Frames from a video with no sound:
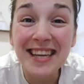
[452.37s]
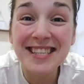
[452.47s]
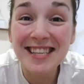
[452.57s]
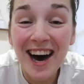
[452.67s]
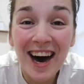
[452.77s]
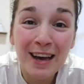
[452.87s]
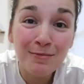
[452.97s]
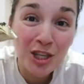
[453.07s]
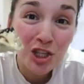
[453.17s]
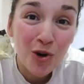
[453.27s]
it's
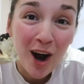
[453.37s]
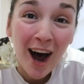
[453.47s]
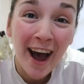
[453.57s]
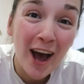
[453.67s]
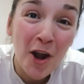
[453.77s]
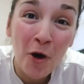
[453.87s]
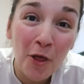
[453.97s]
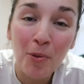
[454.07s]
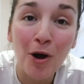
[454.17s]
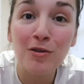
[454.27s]
time to try
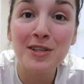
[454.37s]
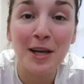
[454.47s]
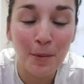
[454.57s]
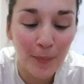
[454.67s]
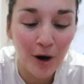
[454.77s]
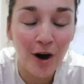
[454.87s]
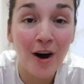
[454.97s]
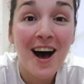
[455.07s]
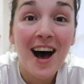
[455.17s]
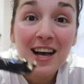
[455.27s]
another protein bar.